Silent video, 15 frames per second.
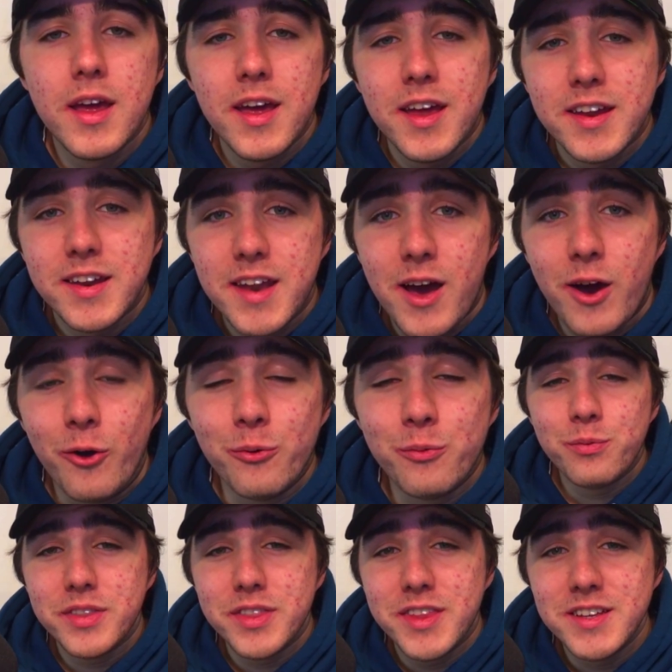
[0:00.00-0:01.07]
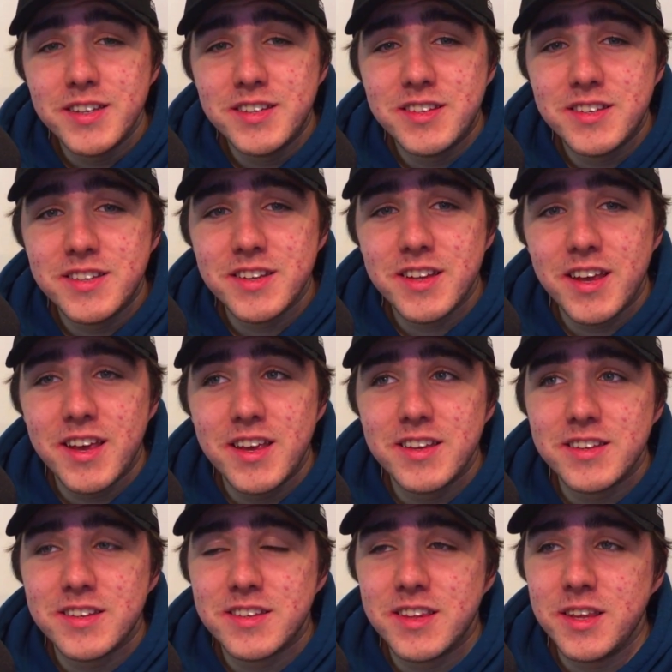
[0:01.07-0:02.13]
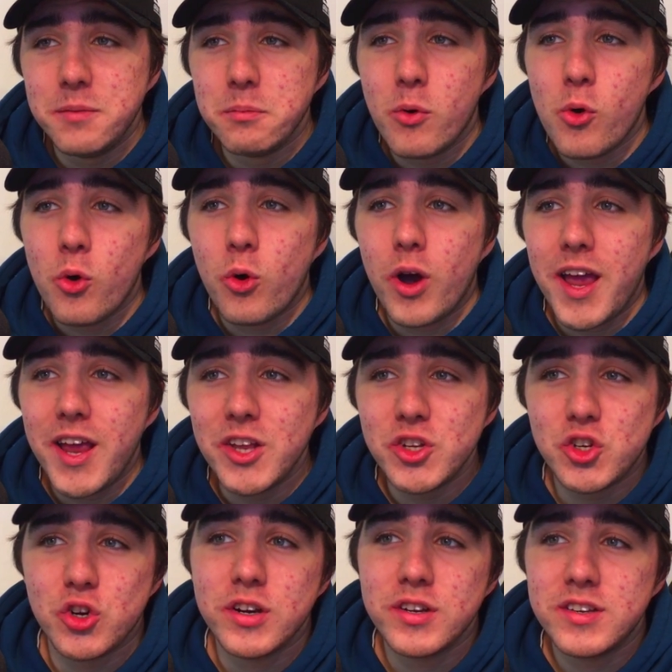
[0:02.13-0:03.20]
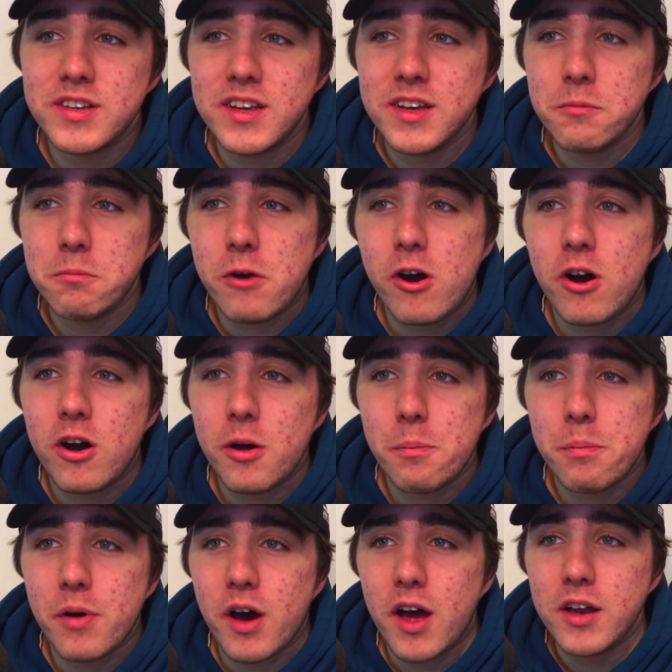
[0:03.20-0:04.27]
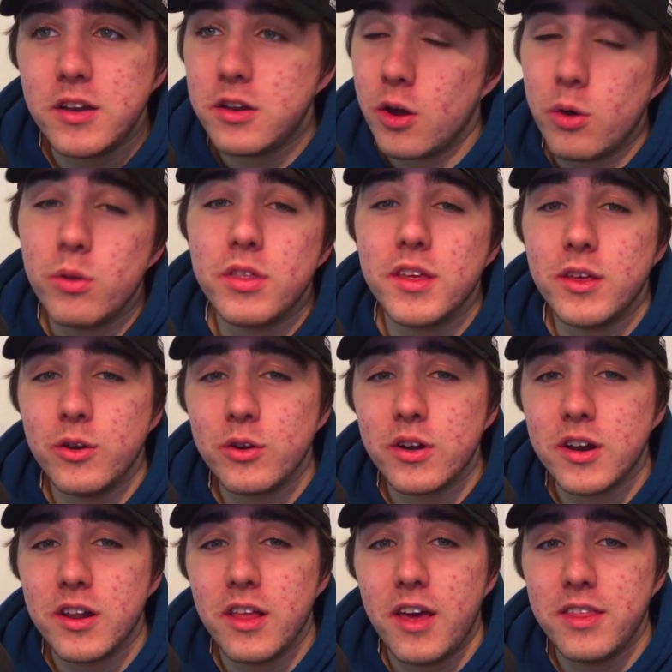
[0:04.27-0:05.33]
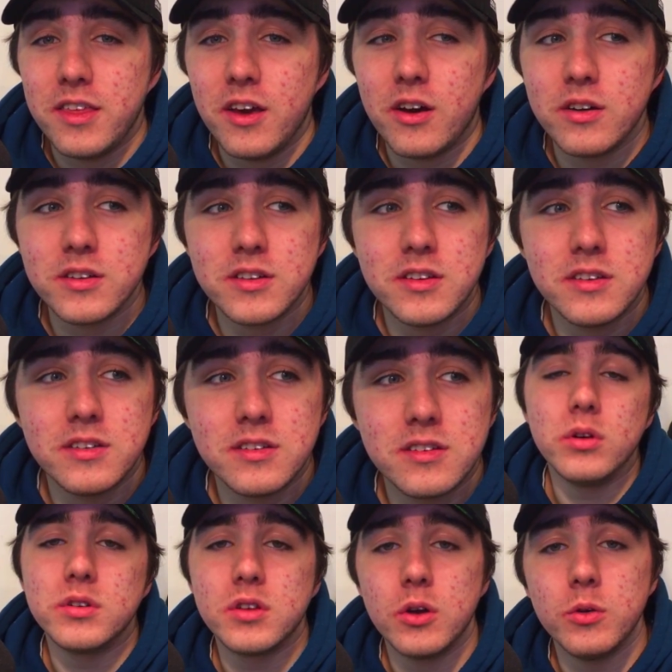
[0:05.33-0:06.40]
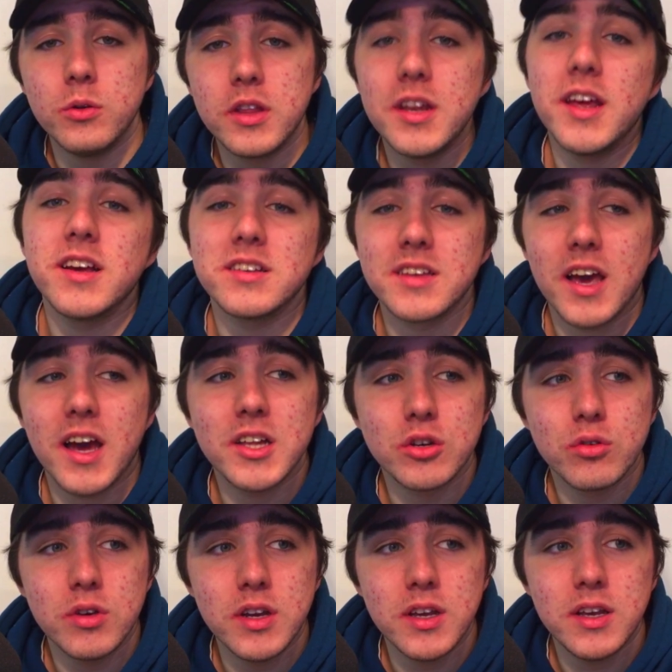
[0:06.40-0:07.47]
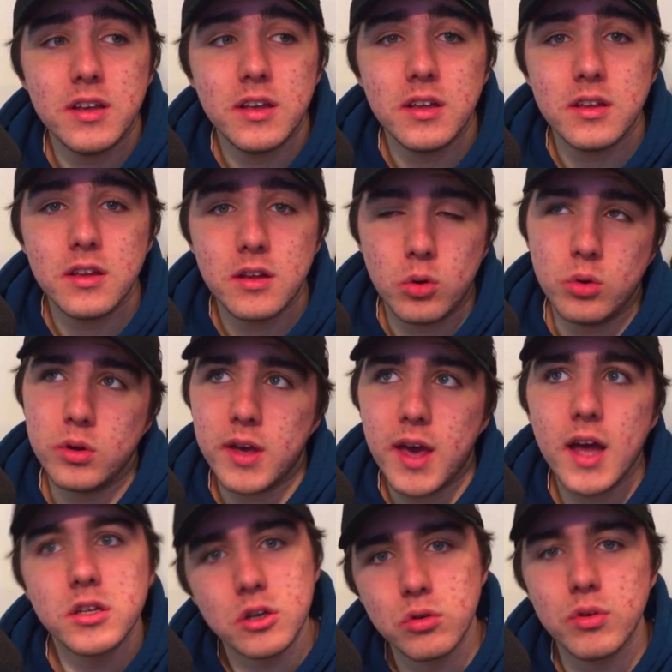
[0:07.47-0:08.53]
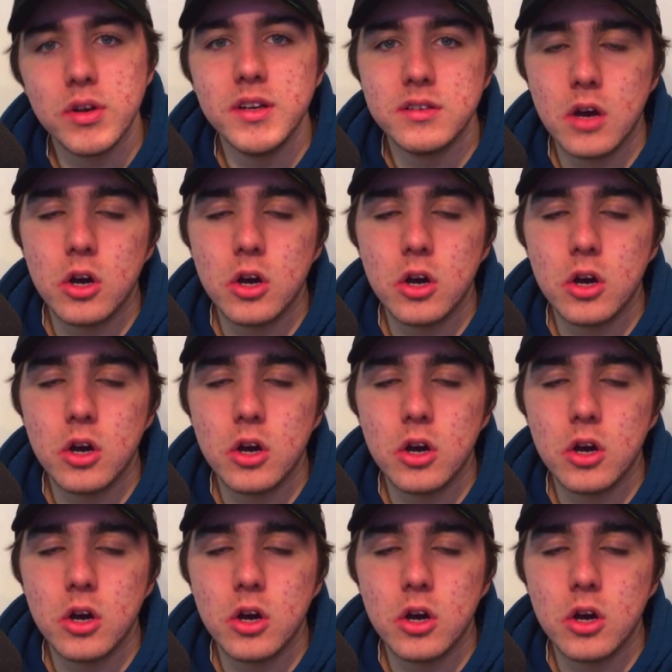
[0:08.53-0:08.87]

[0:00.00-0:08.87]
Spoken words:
Now, this is the more interesting part, but I don't think you're going to like the answers. So the next category, or categories, are